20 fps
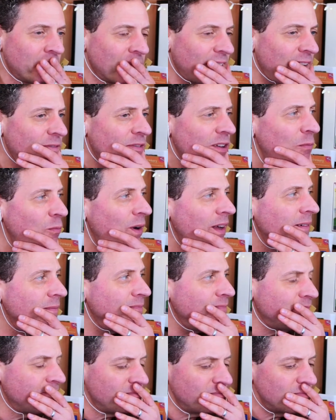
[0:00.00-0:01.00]
Even when,
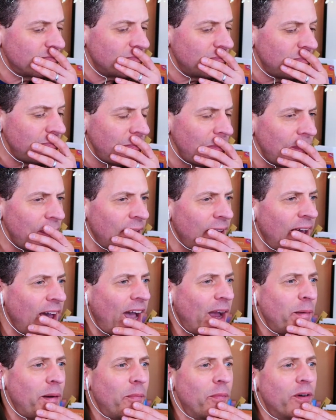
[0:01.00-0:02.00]

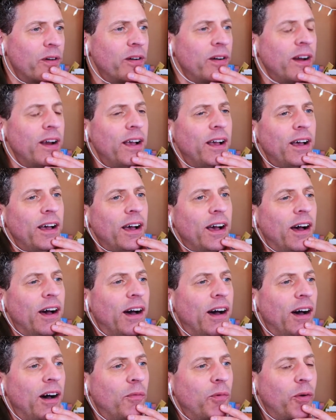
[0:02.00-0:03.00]
I remember
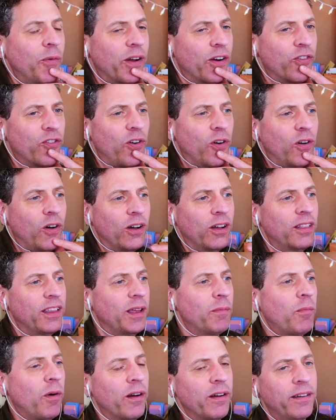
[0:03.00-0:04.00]
we ran a show called
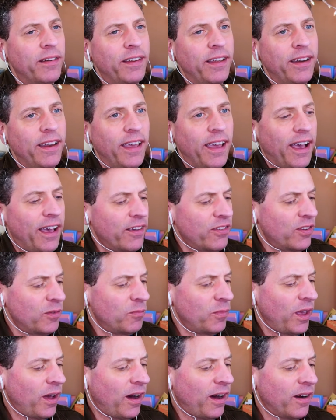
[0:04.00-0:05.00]
Glenn Martin DDS and
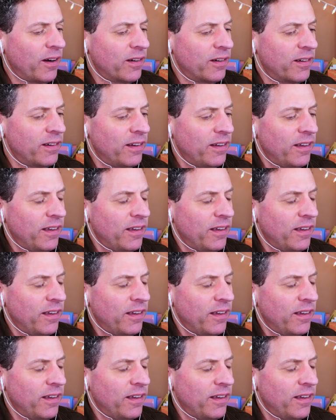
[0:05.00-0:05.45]
we hired,